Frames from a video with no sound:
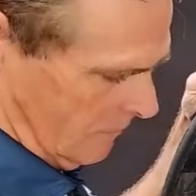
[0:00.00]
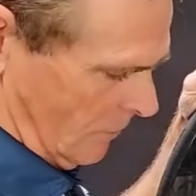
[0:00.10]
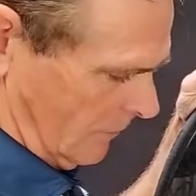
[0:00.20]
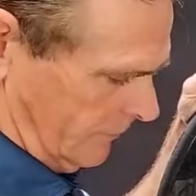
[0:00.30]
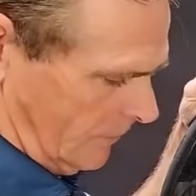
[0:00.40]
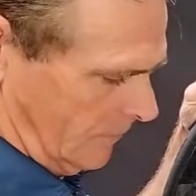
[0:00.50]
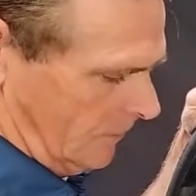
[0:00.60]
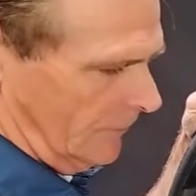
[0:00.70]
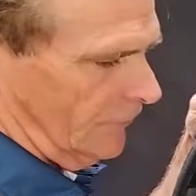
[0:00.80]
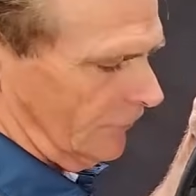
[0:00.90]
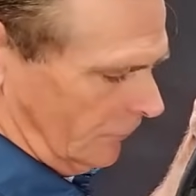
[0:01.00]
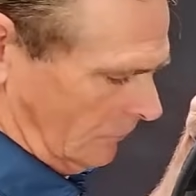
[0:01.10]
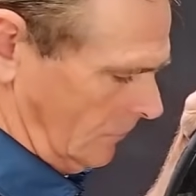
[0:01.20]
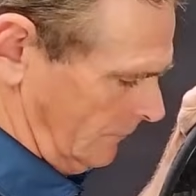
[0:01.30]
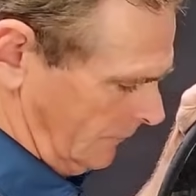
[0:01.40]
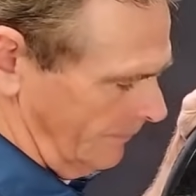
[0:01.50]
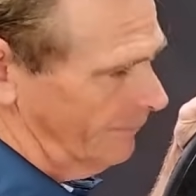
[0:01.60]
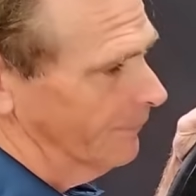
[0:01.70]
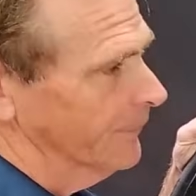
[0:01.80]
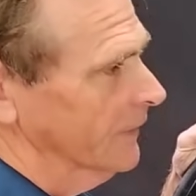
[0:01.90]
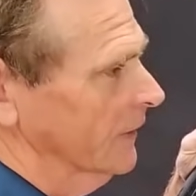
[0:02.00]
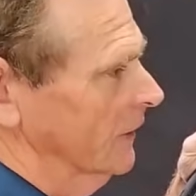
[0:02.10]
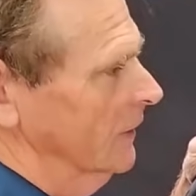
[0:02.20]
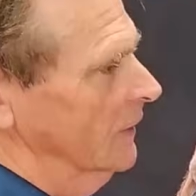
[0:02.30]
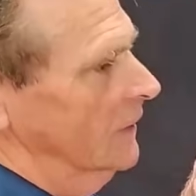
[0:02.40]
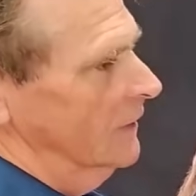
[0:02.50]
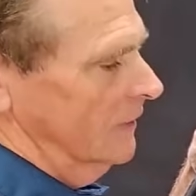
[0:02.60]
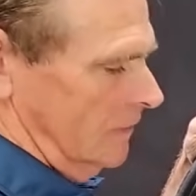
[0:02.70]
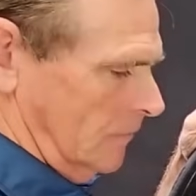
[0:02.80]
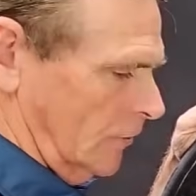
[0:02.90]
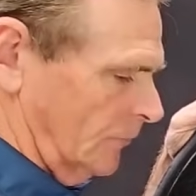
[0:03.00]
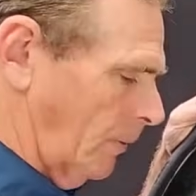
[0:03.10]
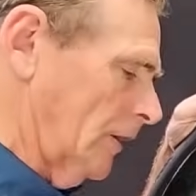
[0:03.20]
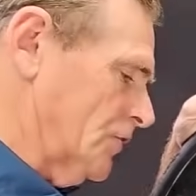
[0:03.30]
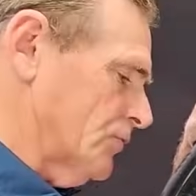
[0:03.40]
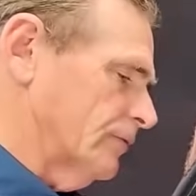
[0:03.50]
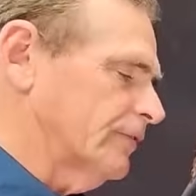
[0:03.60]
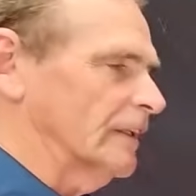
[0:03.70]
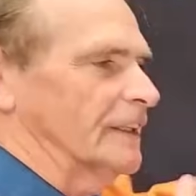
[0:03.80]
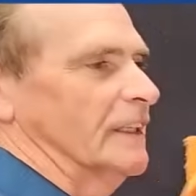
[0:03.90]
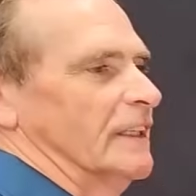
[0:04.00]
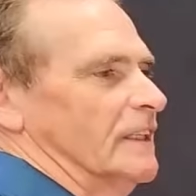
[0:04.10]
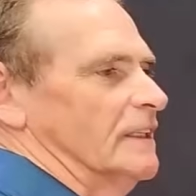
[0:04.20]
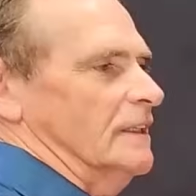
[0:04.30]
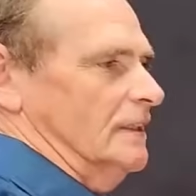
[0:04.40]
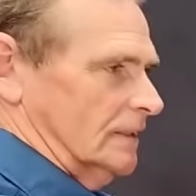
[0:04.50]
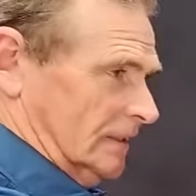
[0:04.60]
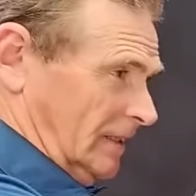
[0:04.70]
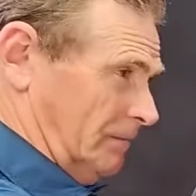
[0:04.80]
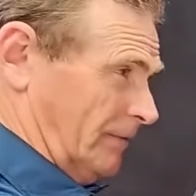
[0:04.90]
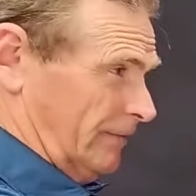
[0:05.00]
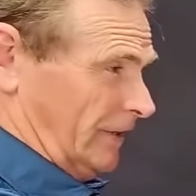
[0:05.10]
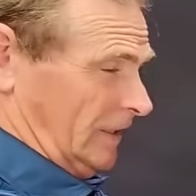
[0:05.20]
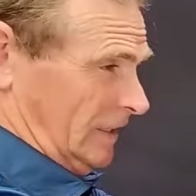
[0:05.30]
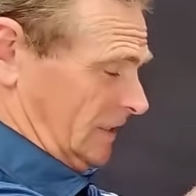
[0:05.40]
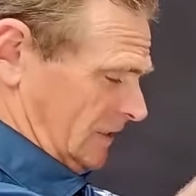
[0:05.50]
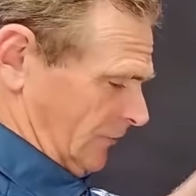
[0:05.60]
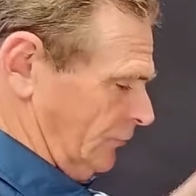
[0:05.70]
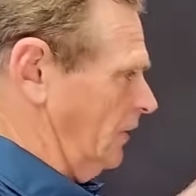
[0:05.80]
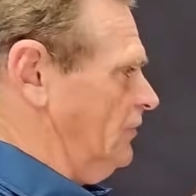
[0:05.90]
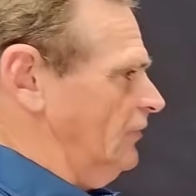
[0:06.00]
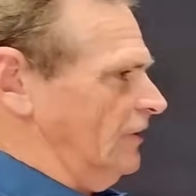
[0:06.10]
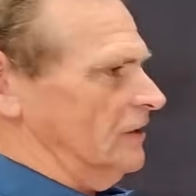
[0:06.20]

get a microfiber cloth and just go over it, because polish will fill in any scratches